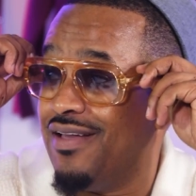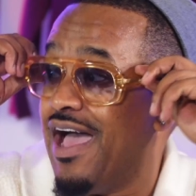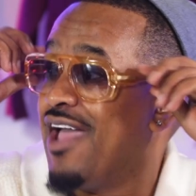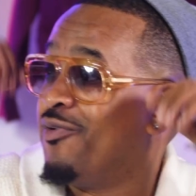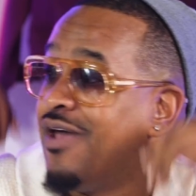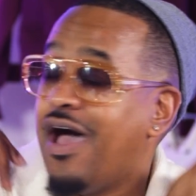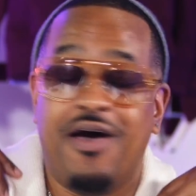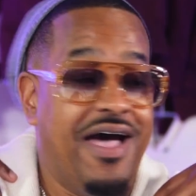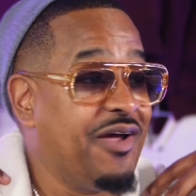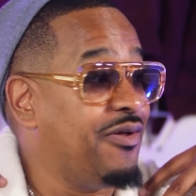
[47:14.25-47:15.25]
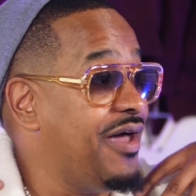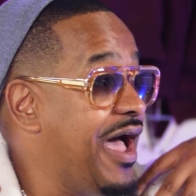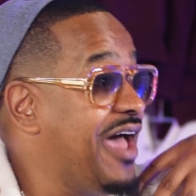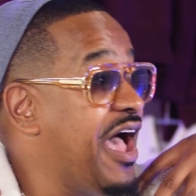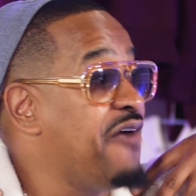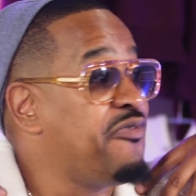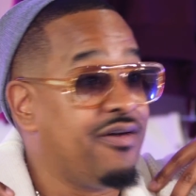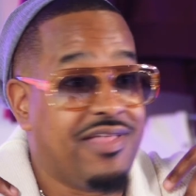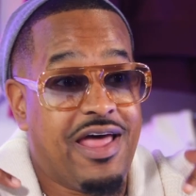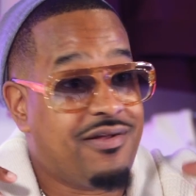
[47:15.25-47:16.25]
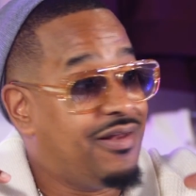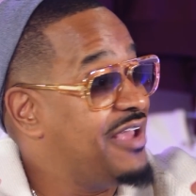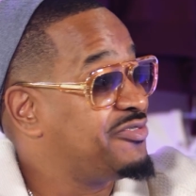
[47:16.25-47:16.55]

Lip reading: I ain't gonna lie. I found that out in the last